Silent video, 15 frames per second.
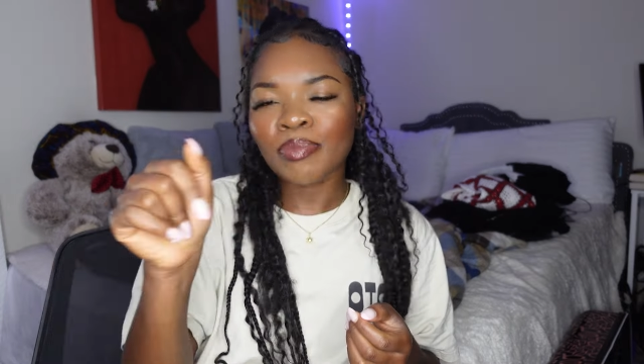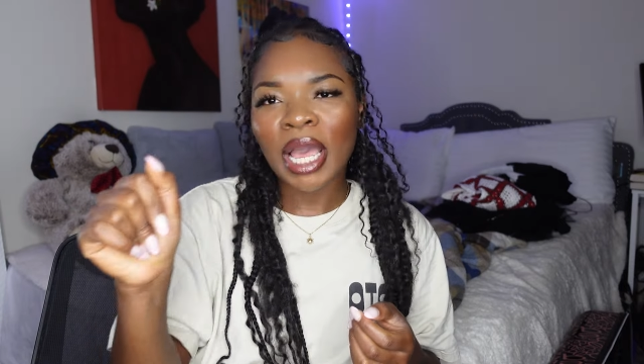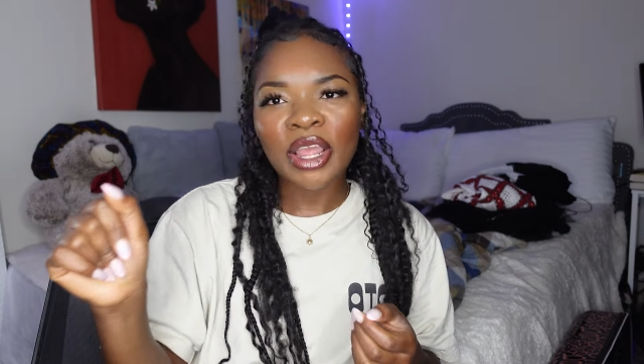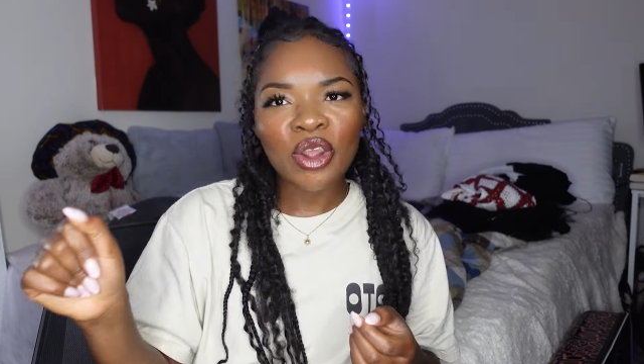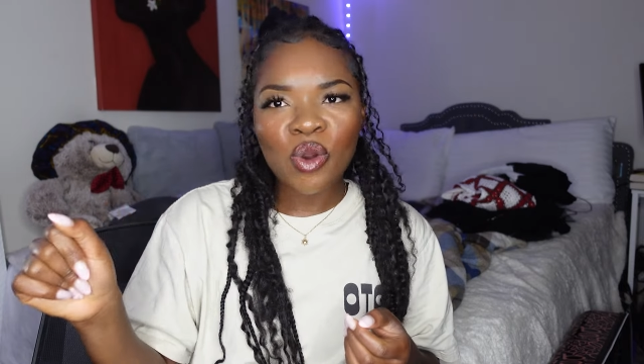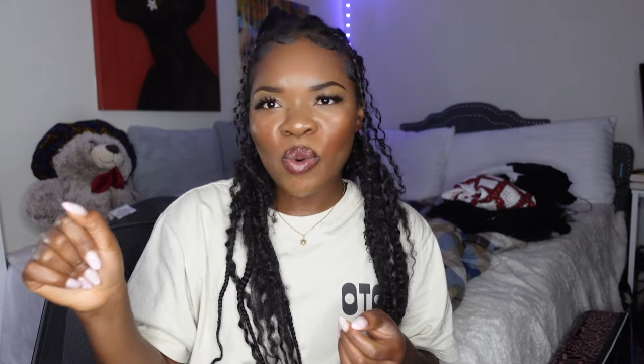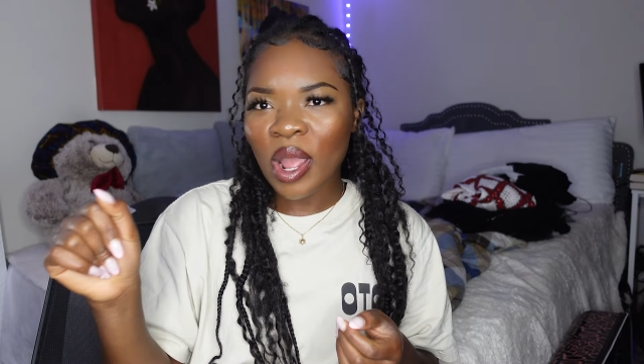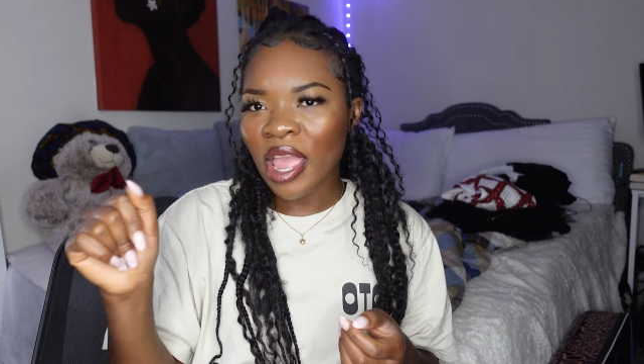
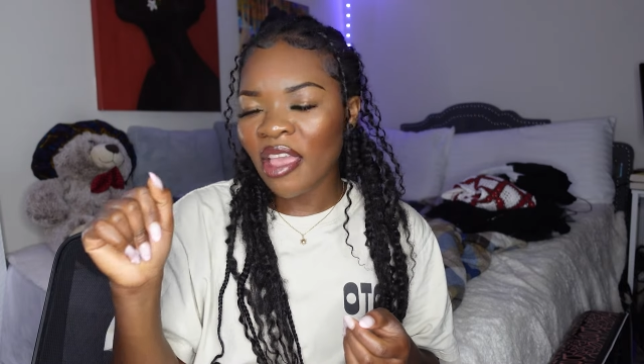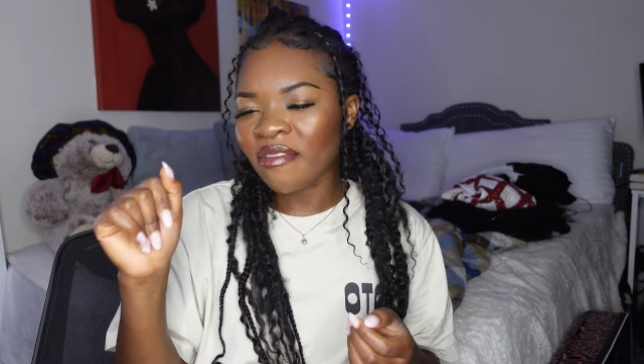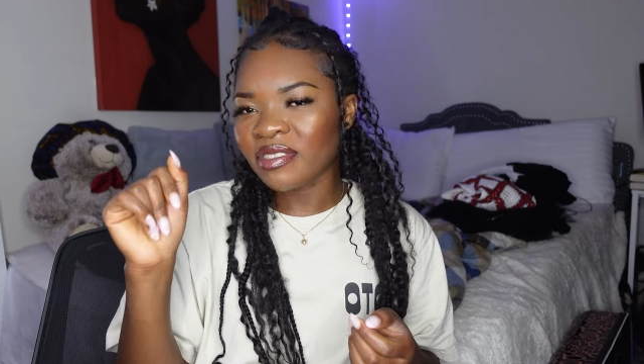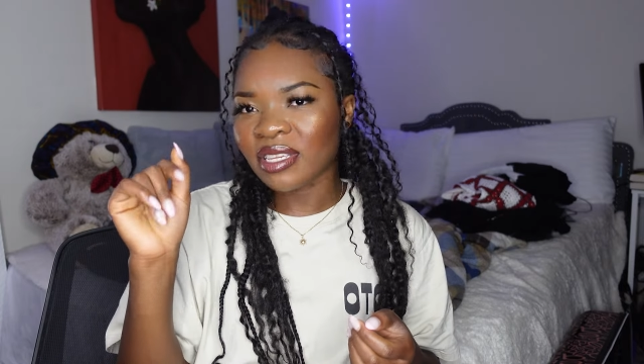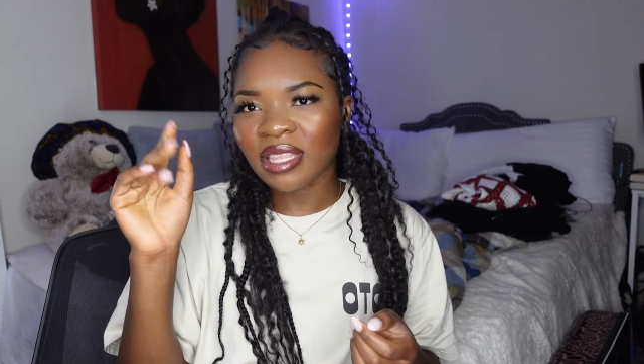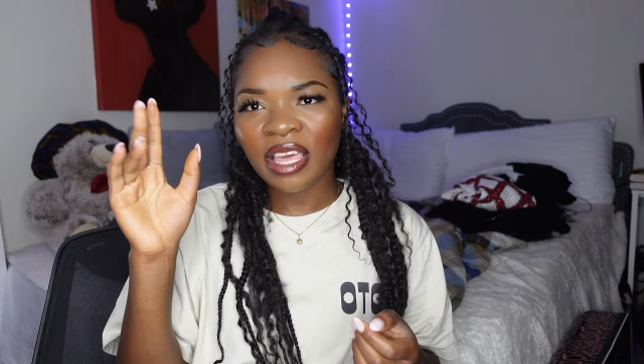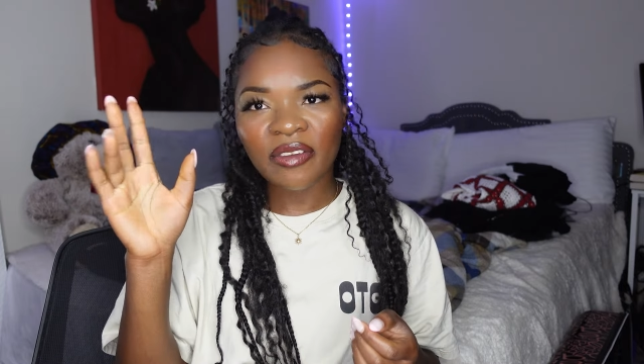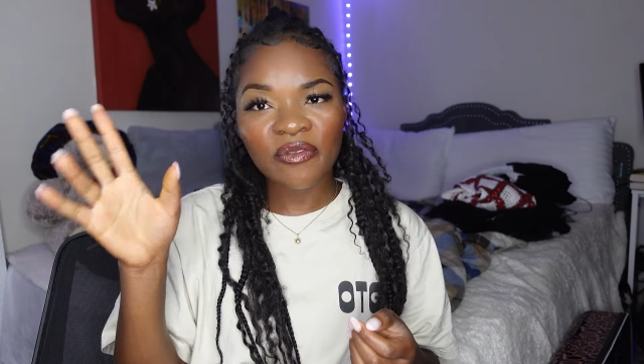
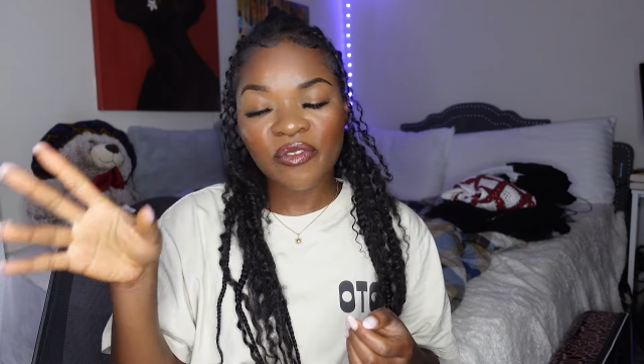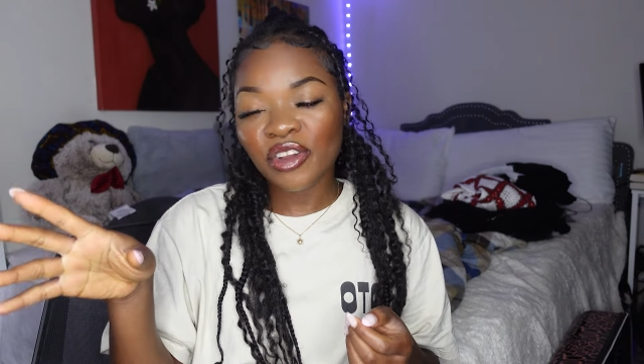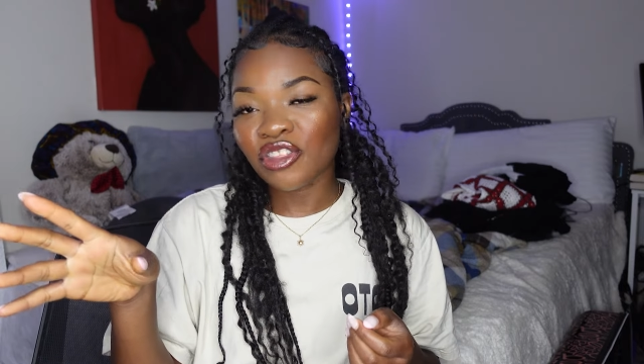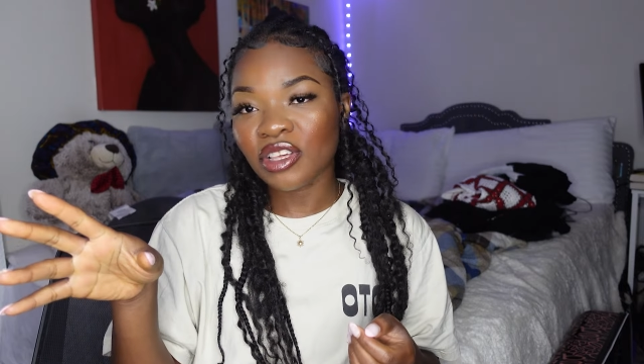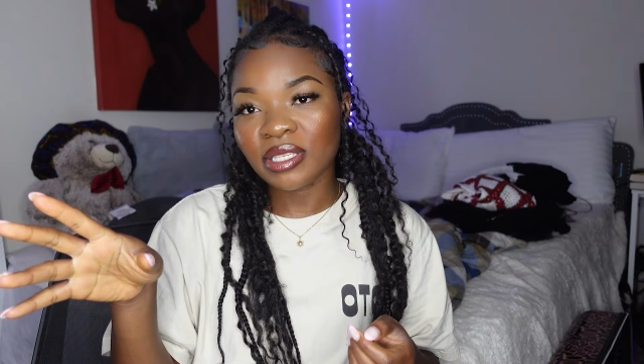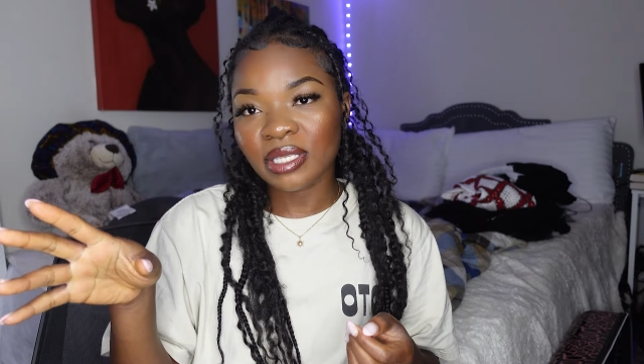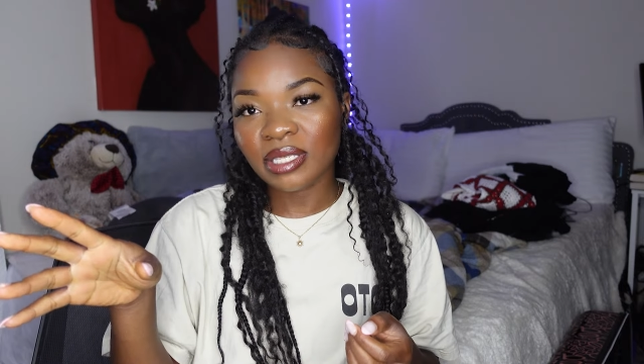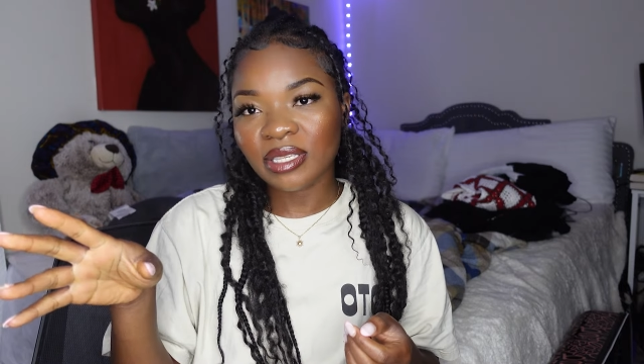microwaves and like
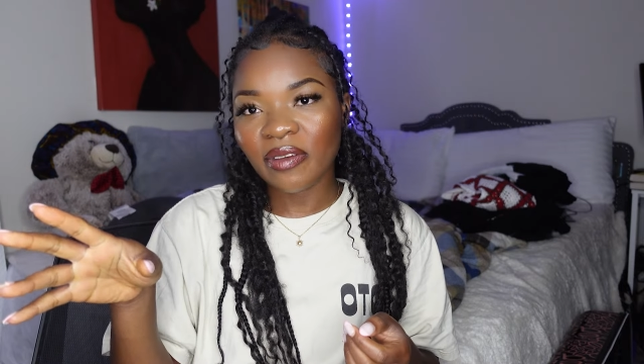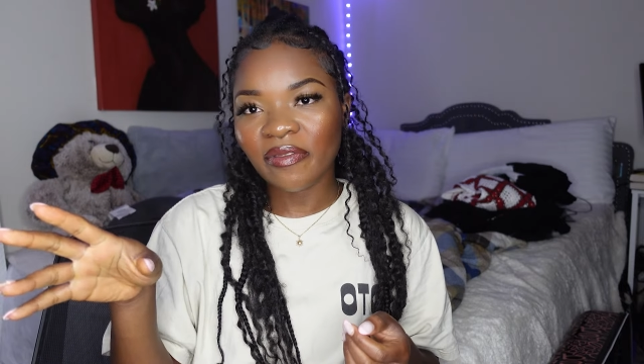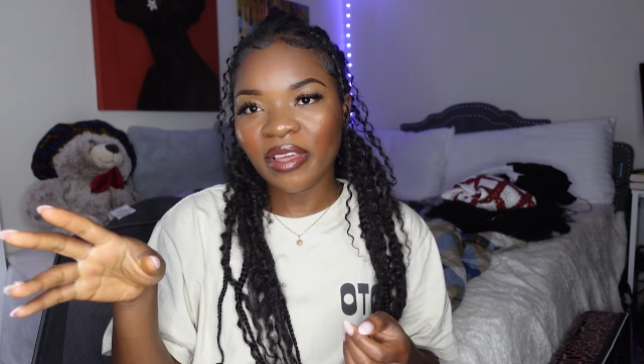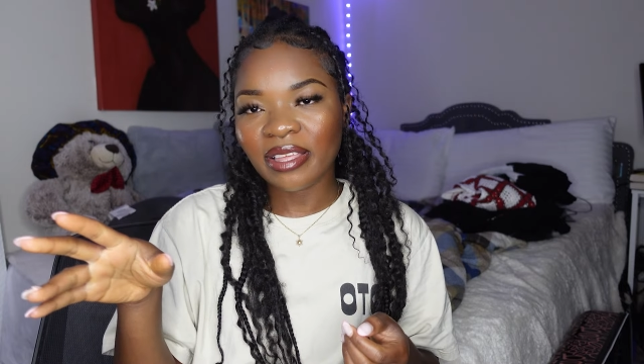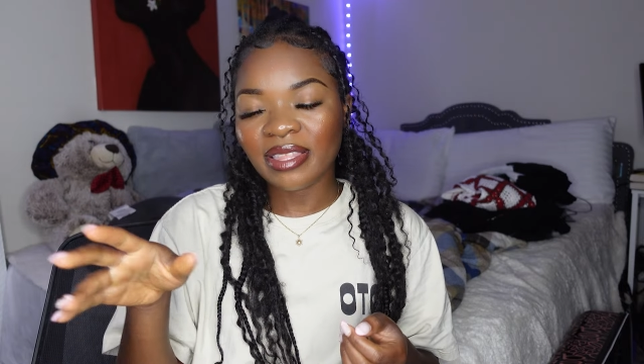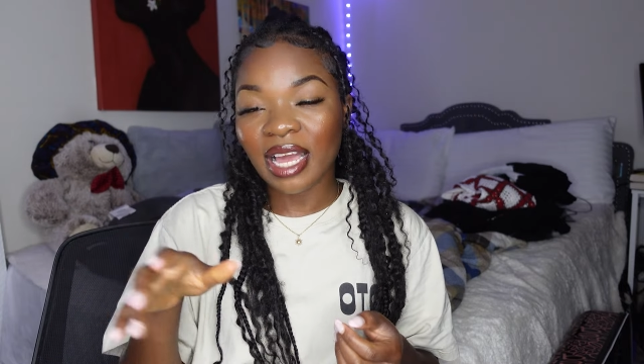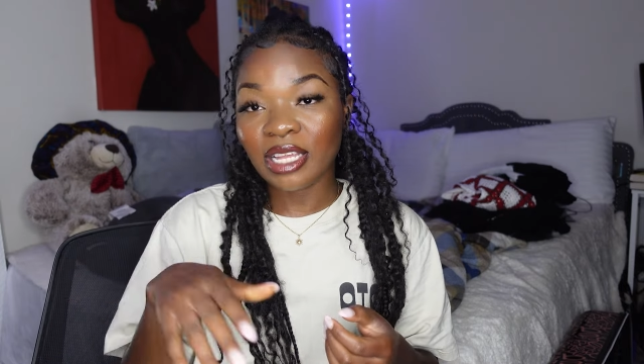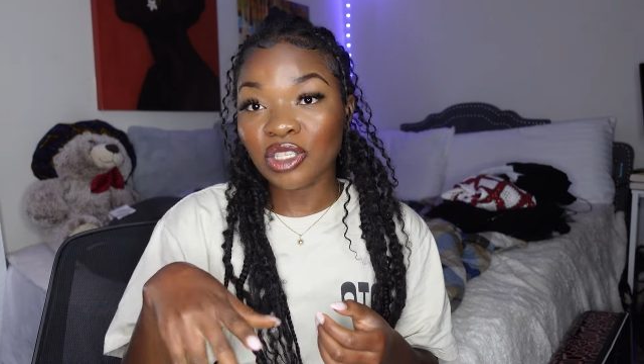fridges and stuff
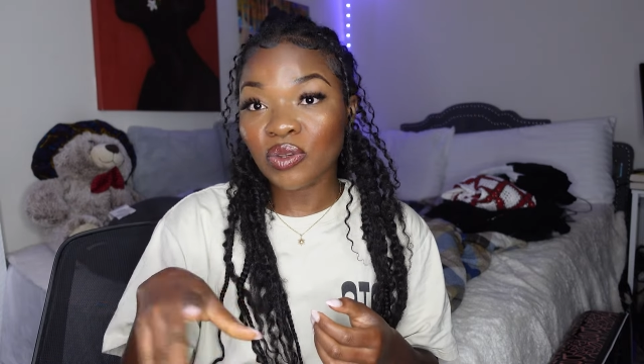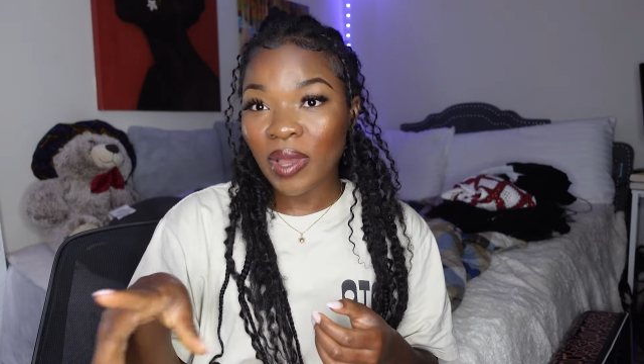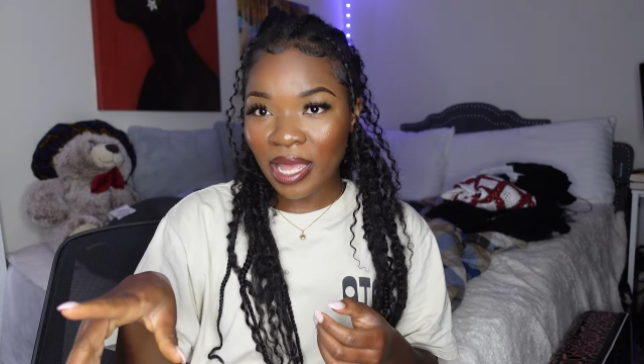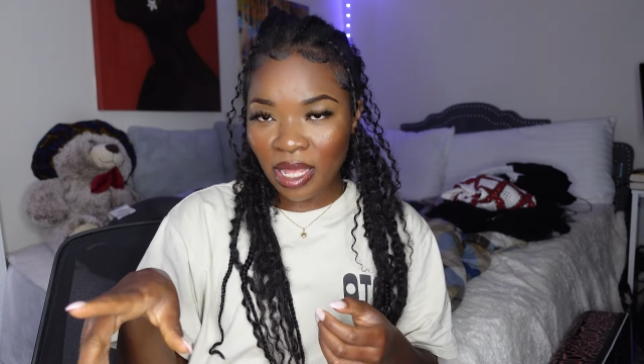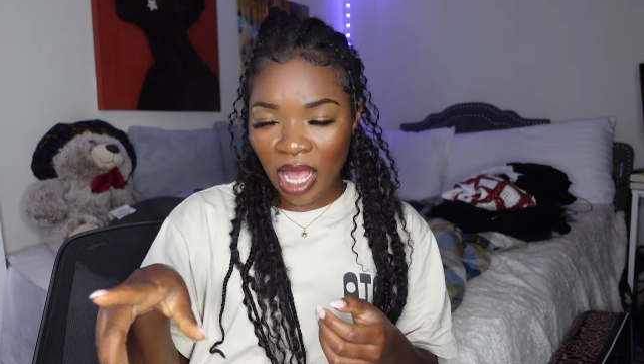like that. So I,